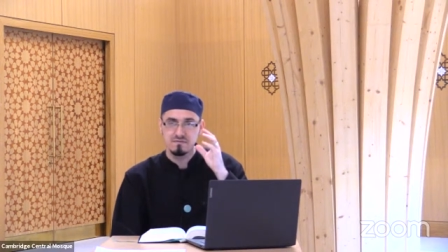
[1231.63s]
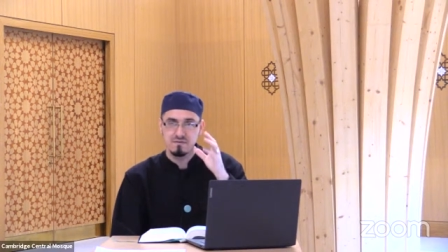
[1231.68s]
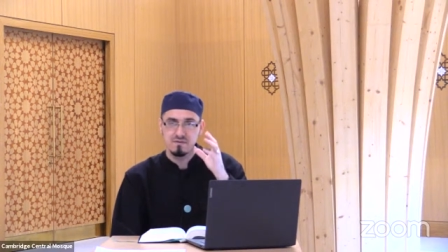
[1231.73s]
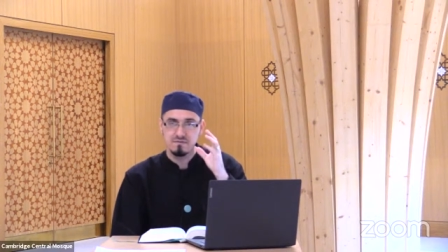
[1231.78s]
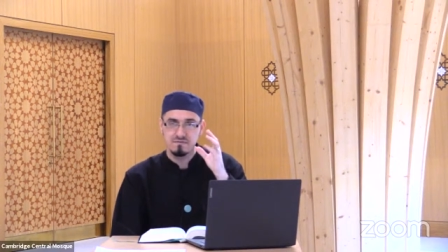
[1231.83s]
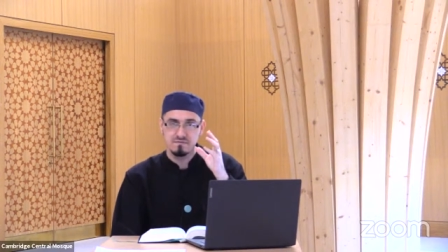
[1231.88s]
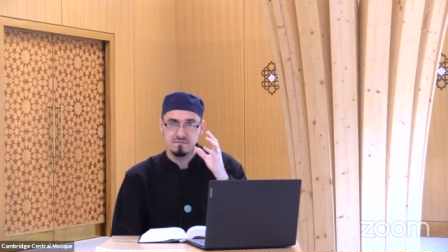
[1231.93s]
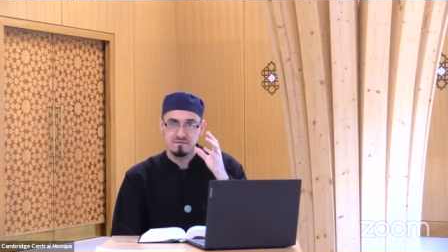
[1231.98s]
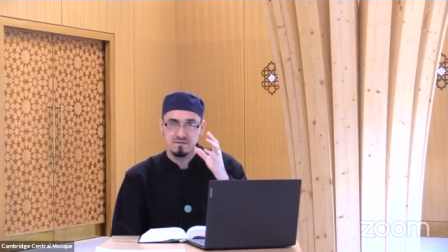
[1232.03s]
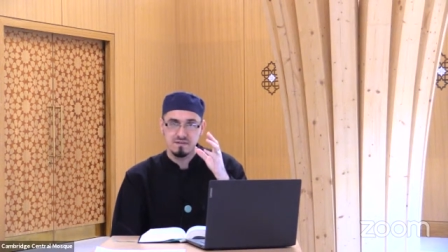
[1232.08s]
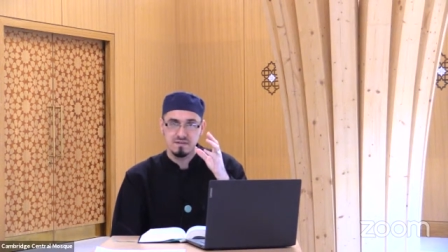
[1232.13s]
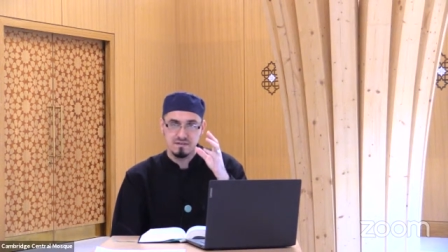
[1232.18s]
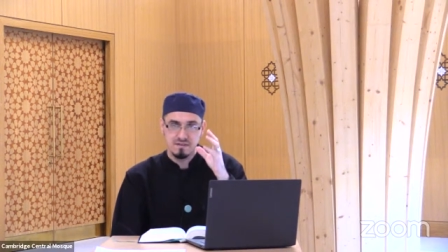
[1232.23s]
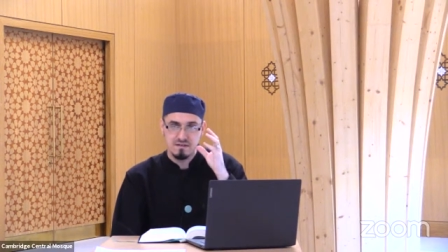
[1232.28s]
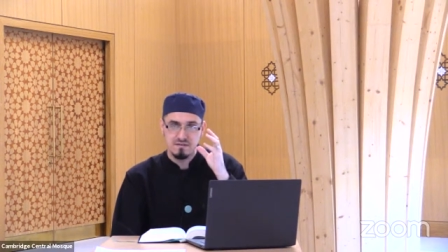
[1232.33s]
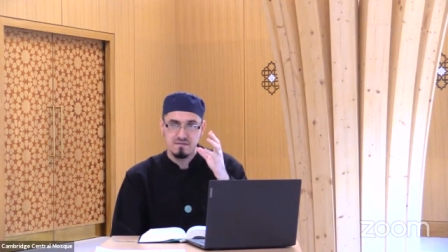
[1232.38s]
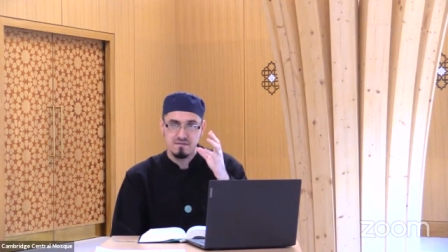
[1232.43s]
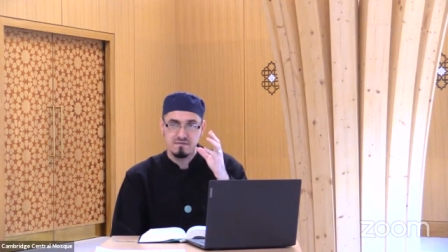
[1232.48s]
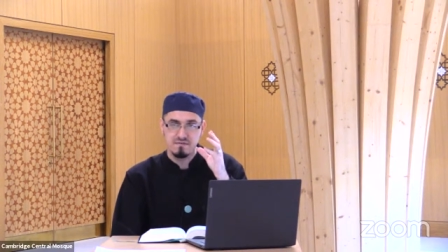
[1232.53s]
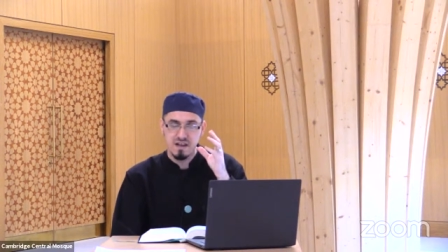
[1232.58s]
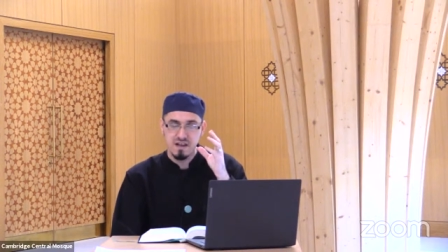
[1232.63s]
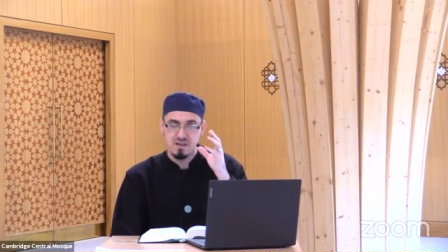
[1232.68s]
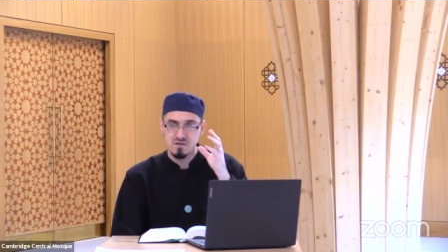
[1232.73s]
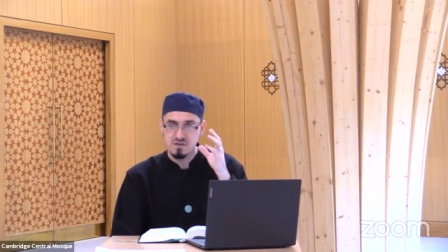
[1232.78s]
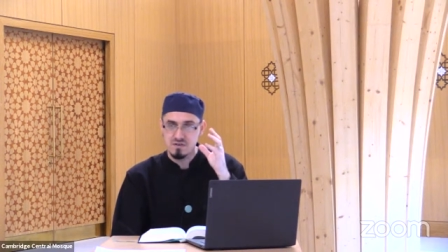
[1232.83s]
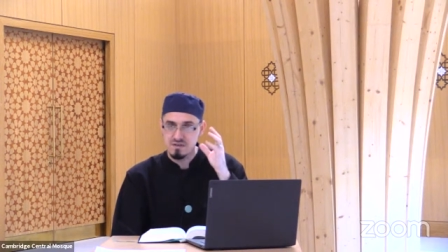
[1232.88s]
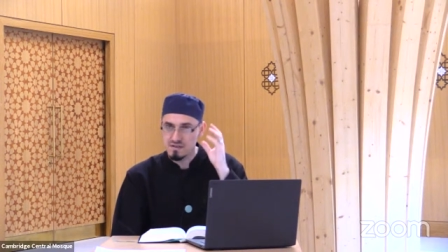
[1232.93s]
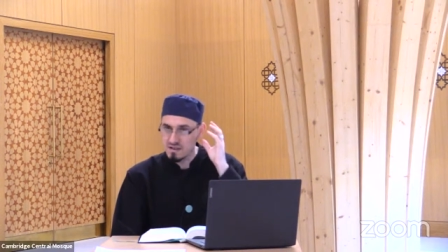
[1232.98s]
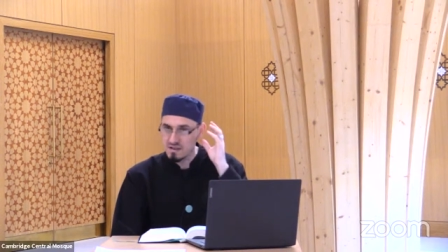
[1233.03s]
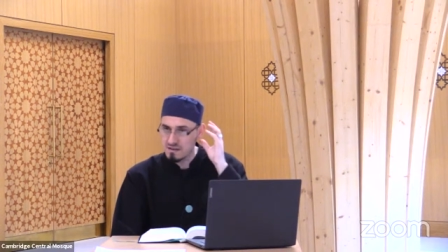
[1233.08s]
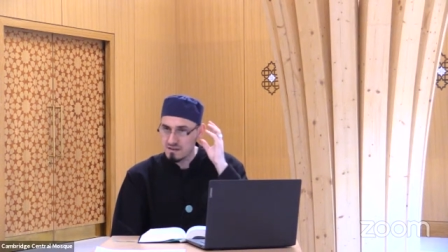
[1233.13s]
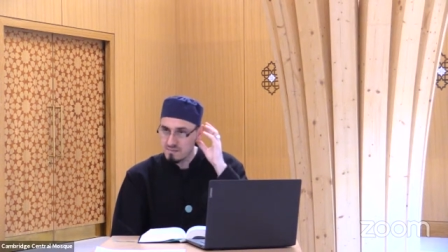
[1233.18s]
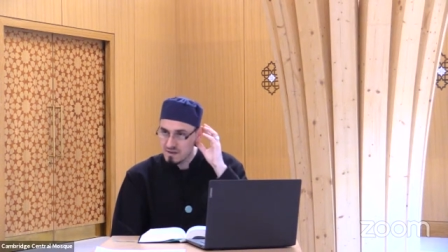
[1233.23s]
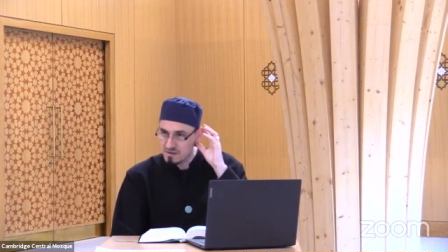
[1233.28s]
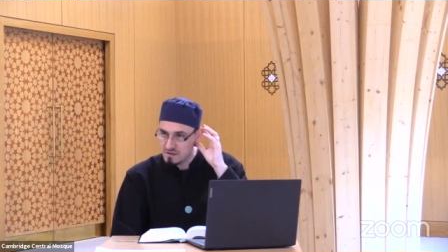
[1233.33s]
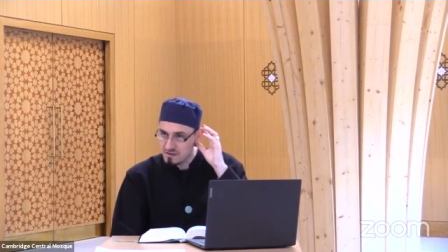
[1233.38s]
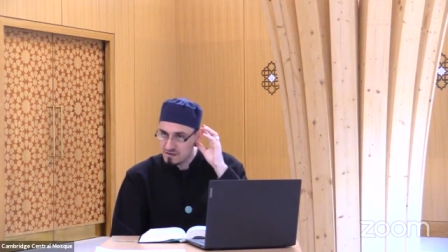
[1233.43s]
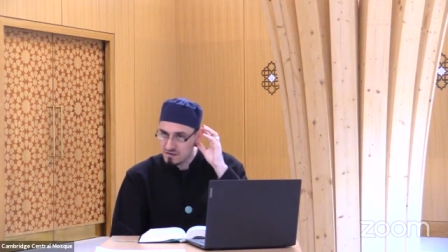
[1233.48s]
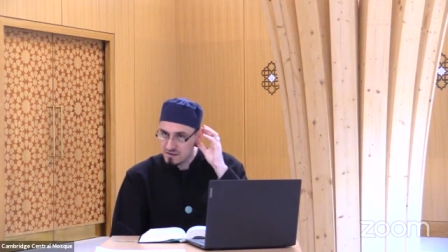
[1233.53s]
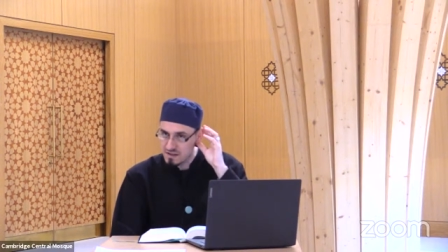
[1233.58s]
of uh, the revelations, yeah, the
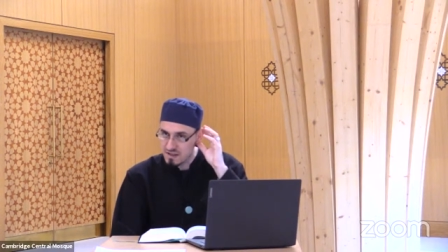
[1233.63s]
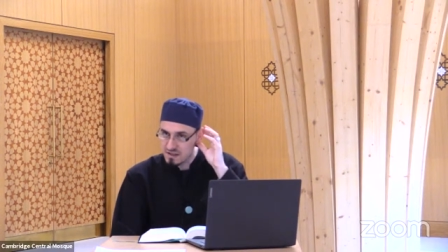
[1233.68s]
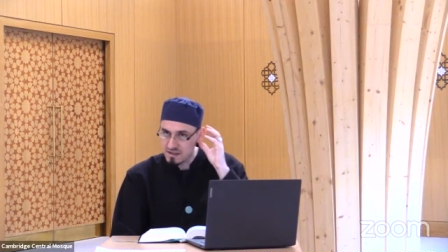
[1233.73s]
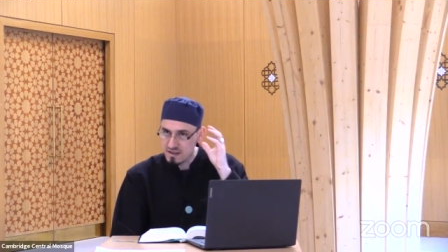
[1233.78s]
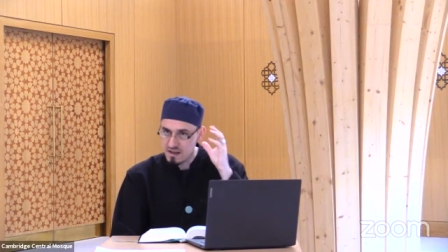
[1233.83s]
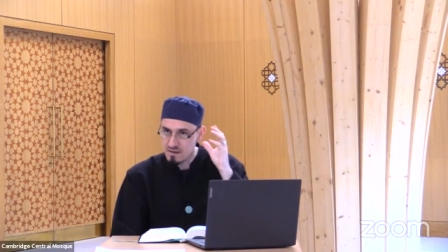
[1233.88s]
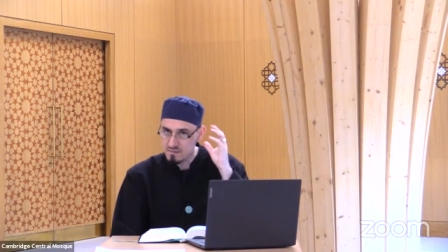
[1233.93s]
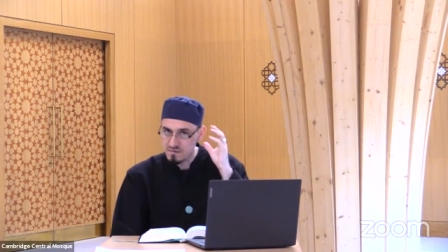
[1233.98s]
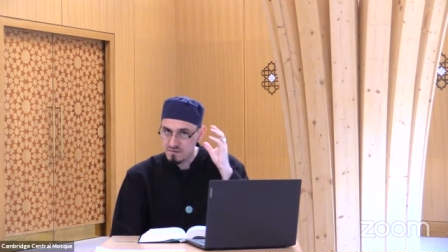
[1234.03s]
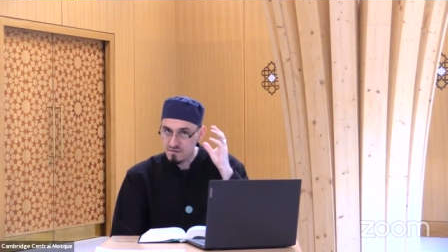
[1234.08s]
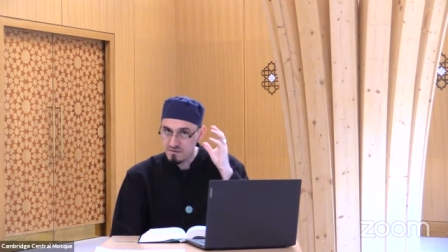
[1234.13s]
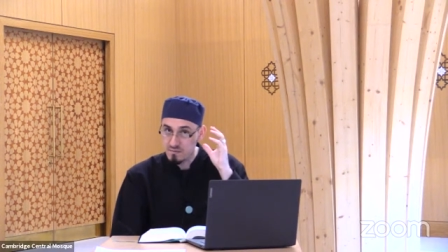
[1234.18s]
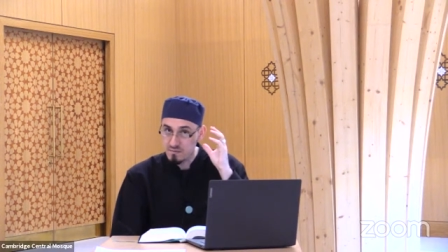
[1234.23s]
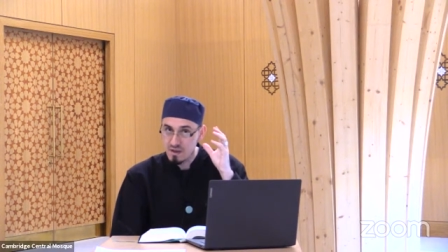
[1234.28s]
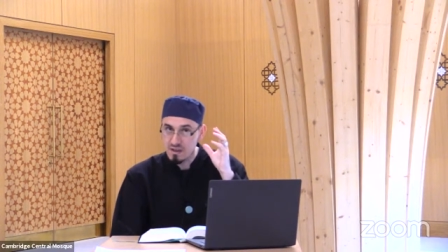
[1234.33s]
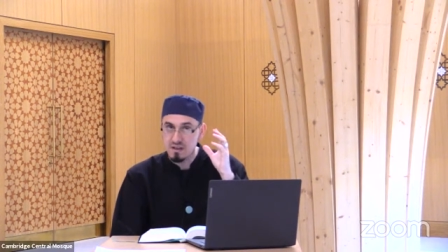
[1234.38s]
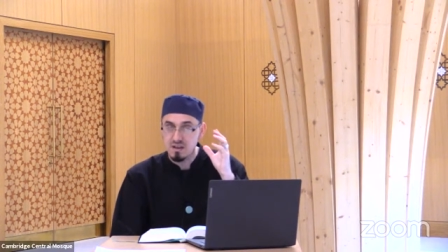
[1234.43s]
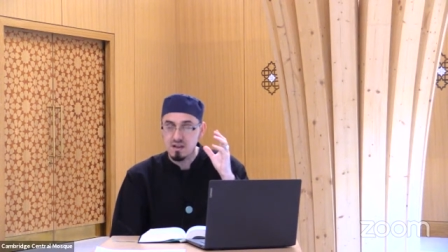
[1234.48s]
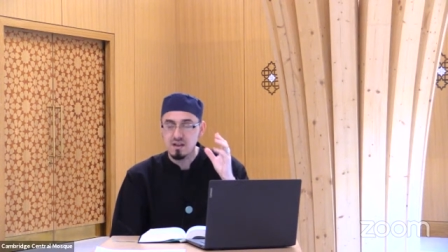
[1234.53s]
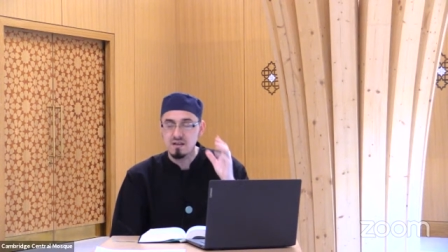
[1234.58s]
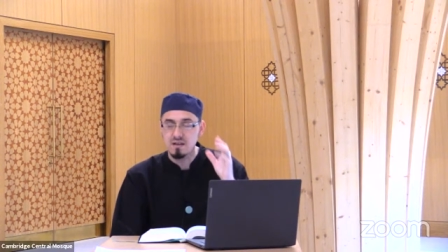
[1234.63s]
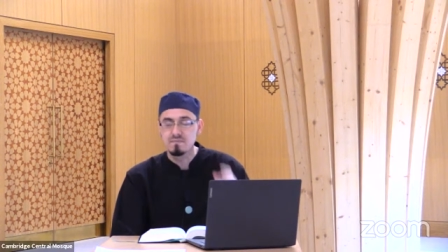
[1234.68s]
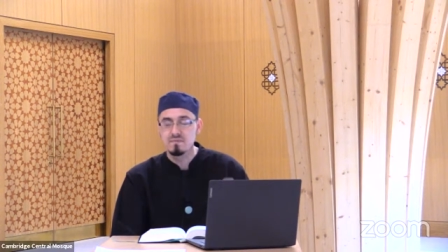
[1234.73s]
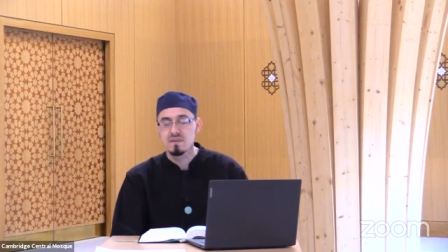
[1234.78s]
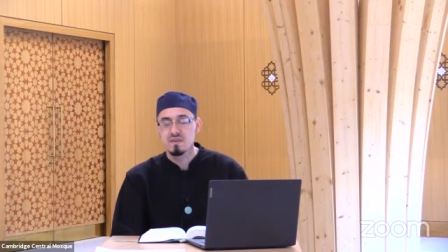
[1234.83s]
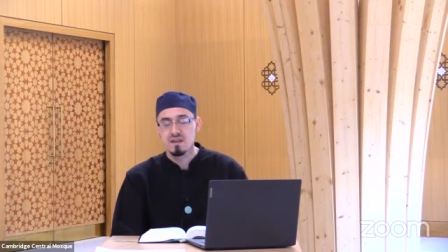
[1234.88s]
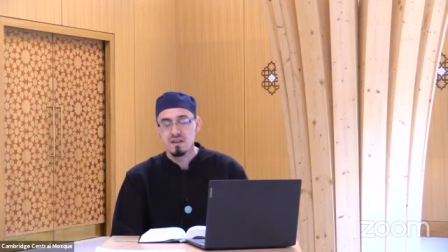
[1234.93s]
message that comes from Allah,